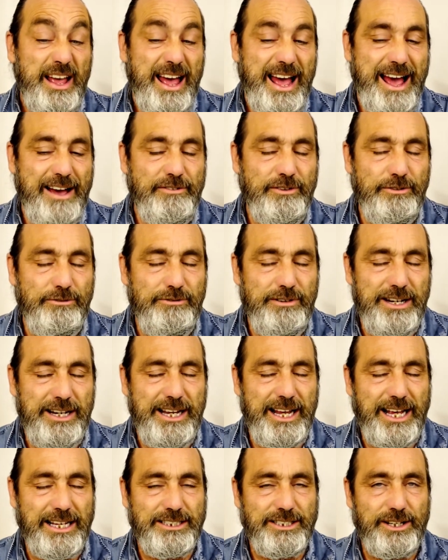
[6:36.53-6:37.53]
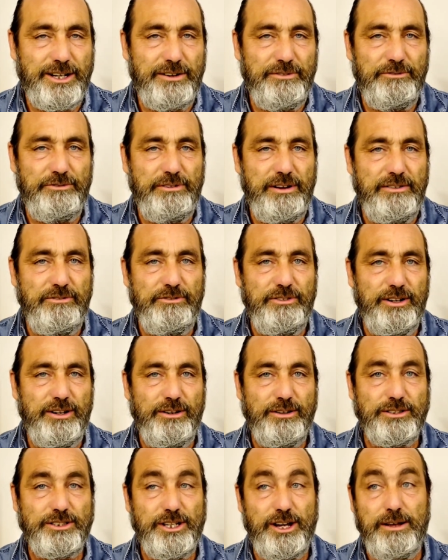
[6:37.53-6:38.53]
haven't really had to confront for a
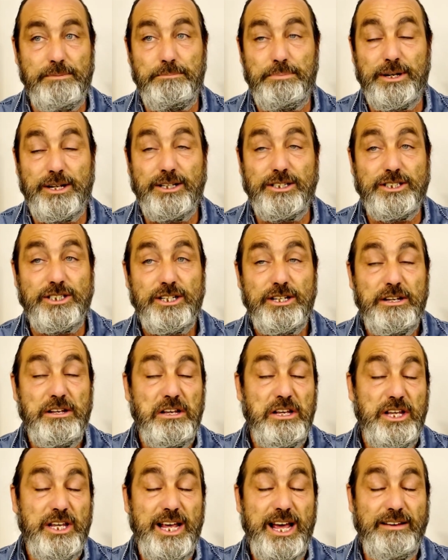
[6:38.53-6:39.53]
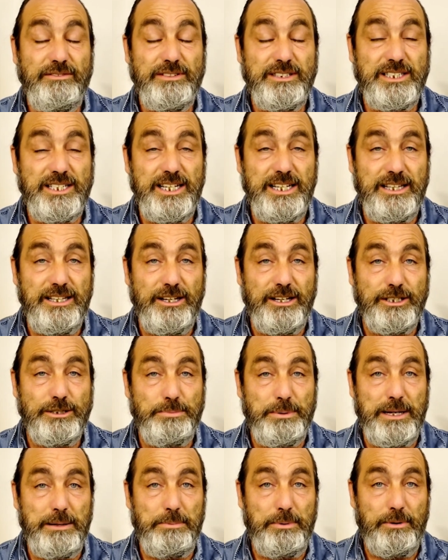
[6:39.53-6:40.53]
long time because you haven't seen those
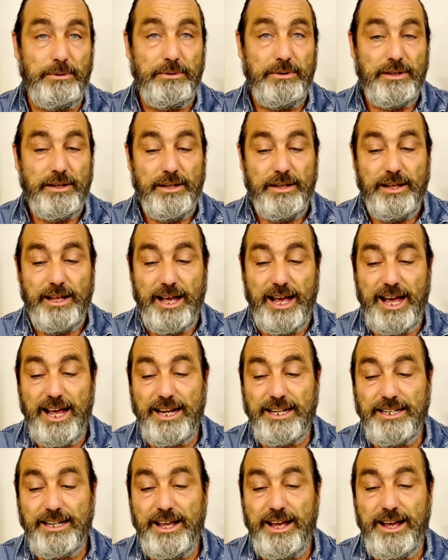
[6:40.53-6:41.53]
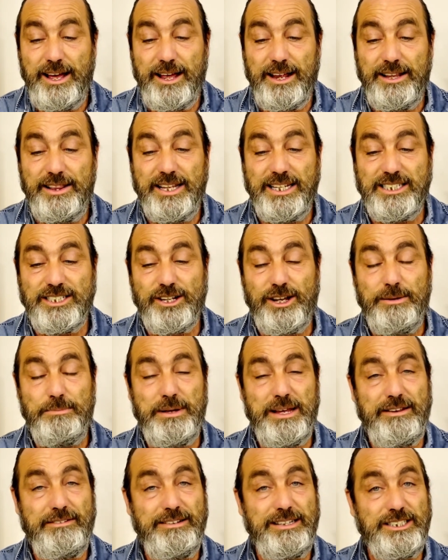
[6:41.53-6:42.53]
people. And uh, this time
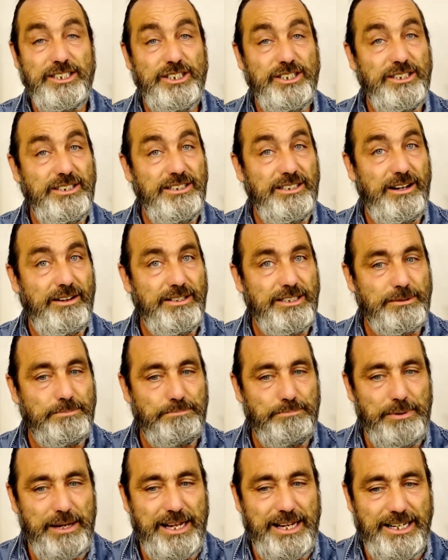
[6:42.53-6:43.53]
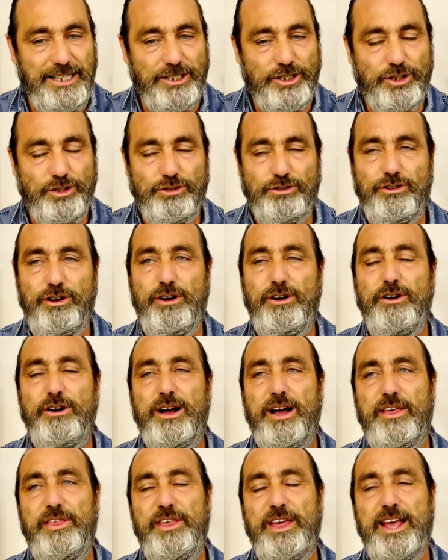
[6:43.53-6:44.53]
here, it's, you know, it's being strong,
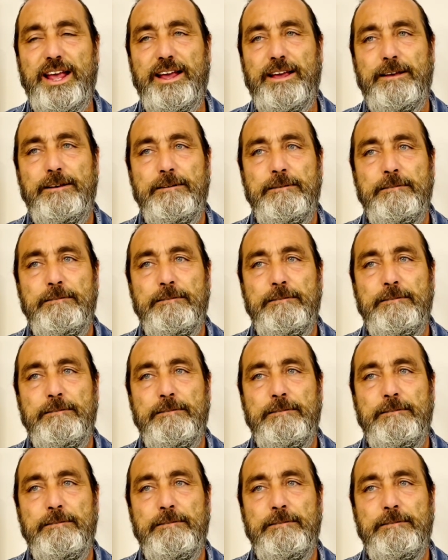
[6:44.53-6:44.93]
I think.